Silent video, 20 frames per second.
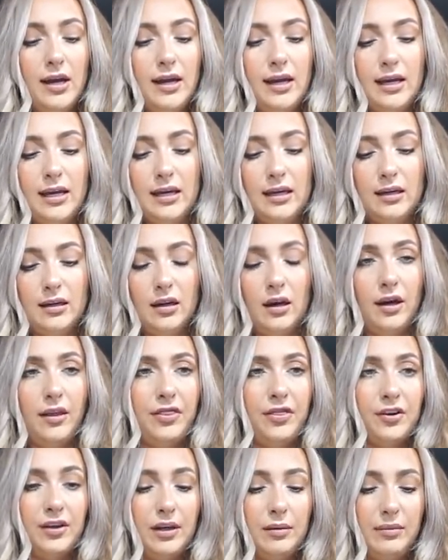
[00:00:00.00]
in
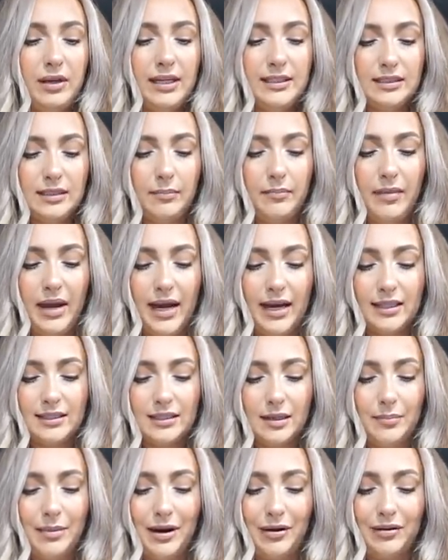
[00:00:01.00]
30 minutes max
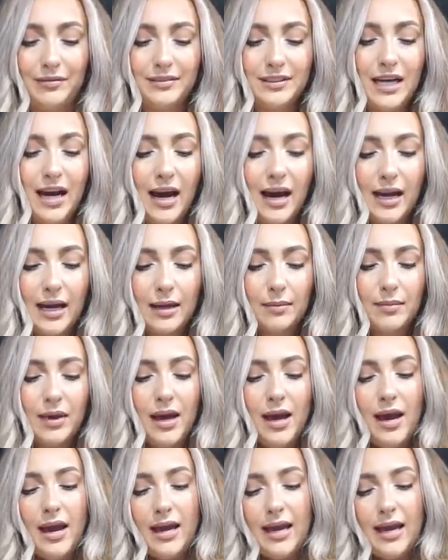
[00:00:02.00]
amount of time